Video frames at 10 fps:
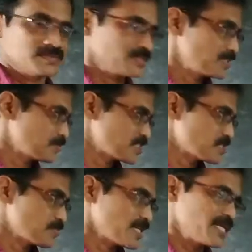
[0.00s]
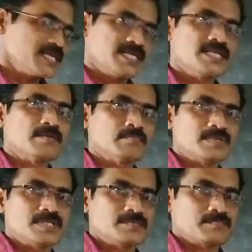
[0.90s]
so it must be a
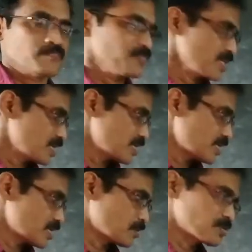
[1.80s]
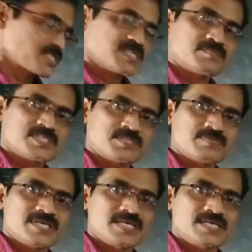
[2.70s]
number. Here quotient must
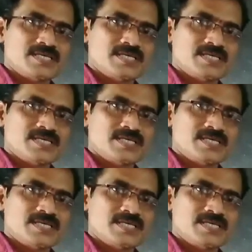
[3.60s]
be a